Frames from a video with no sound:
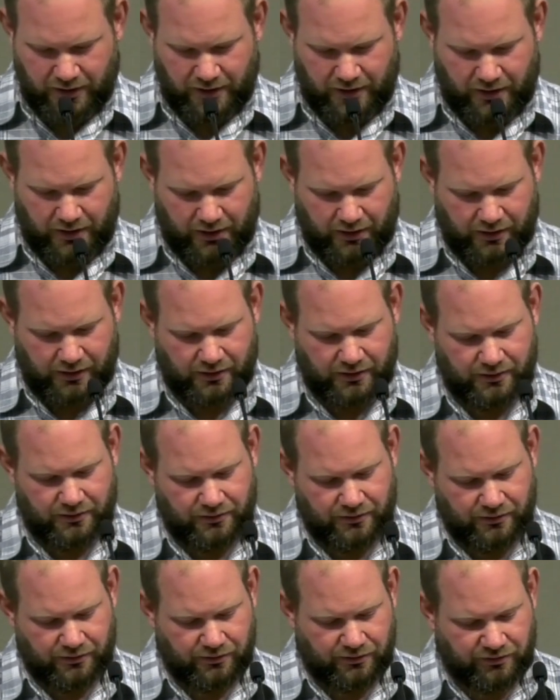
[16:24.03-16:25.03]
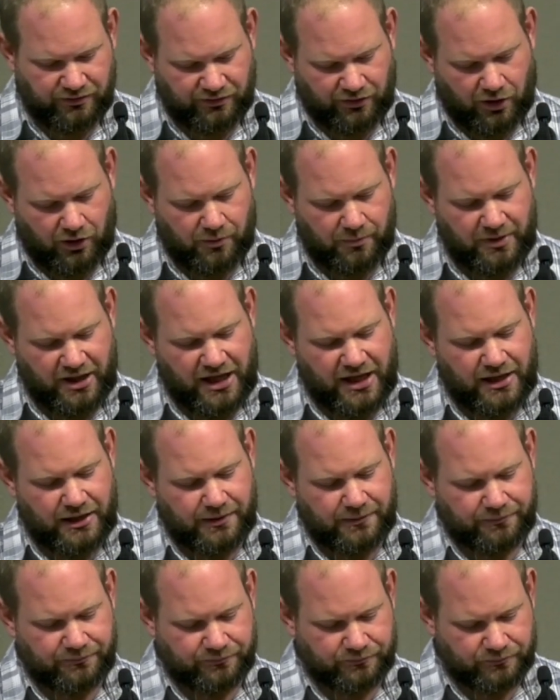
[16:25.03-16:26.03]
And in Psalm
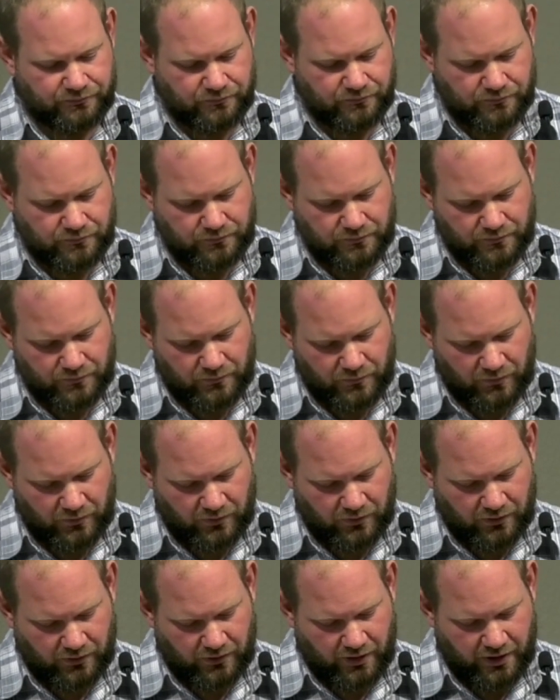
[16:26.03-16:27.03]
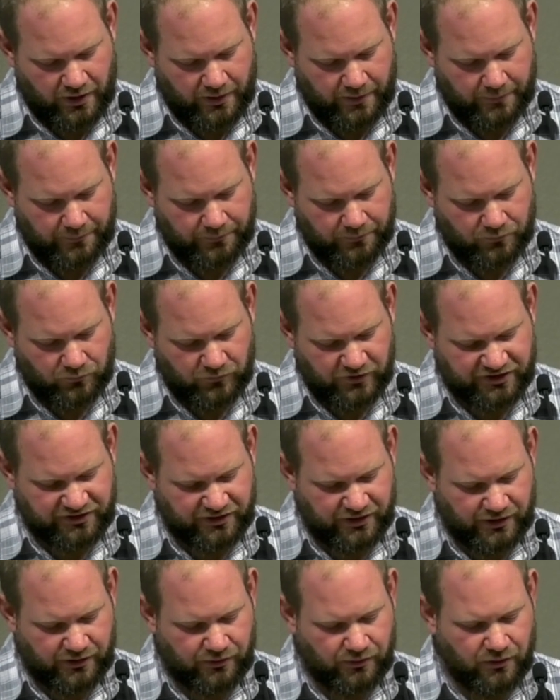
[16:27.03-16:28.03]
8, um, we
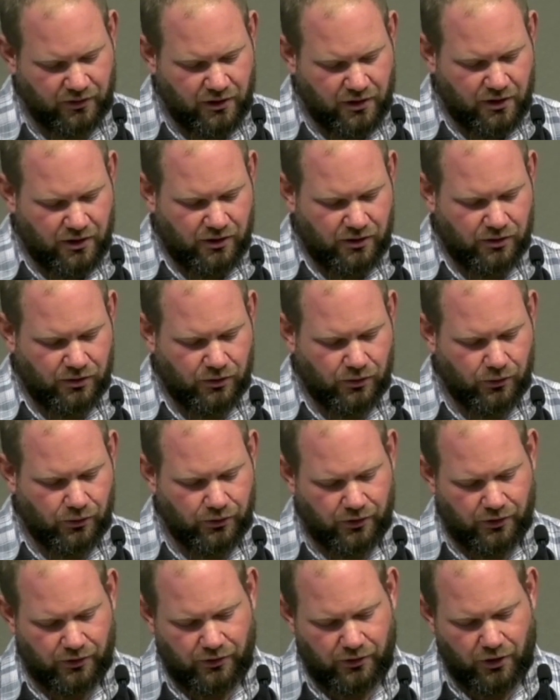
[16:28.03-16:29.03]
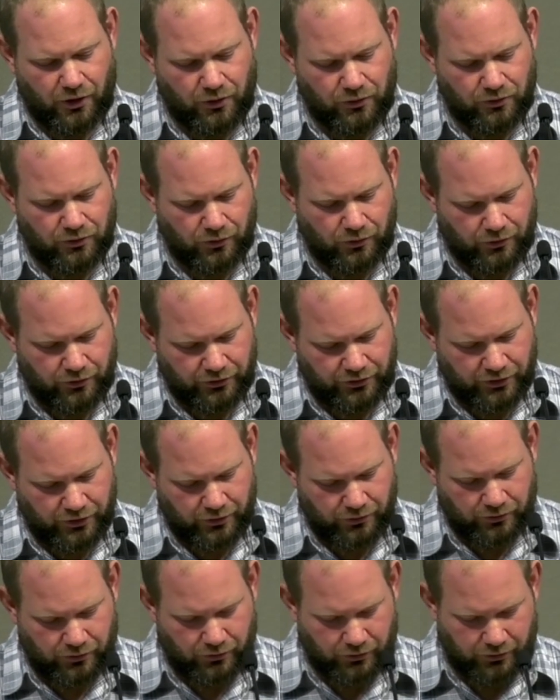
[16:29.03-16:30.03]
see, Lord, O Lord, O
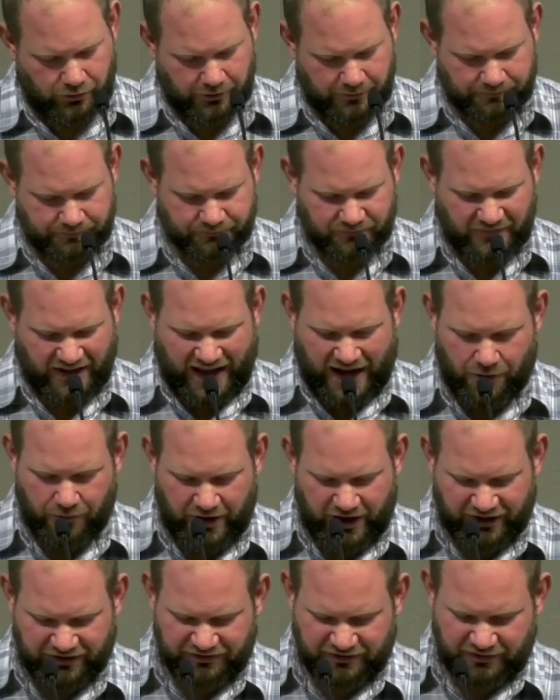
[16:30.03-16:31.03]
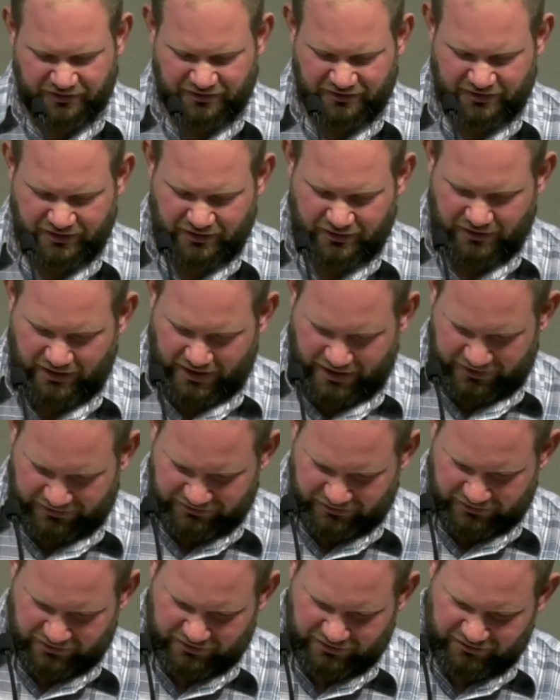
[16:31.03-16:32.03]
Lord, how excellent,
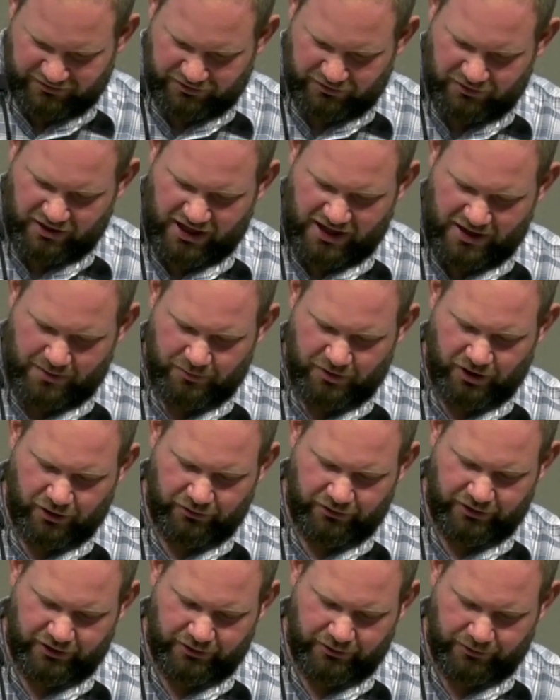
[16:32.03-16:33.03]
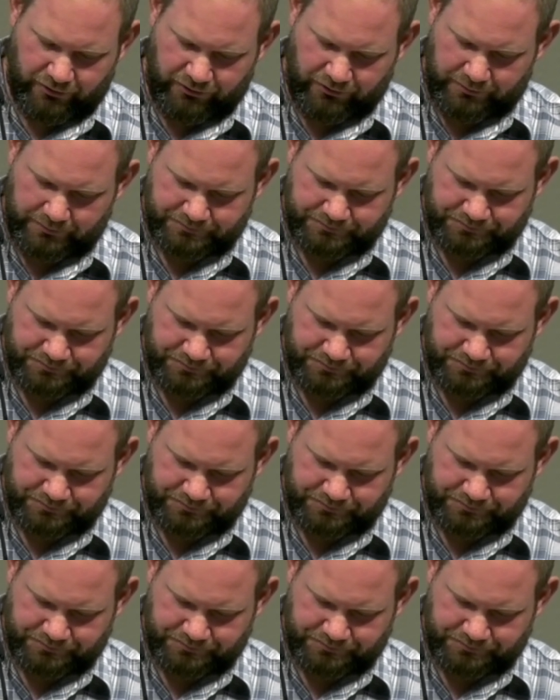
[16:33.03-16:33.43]
excellent is your name in all the earth,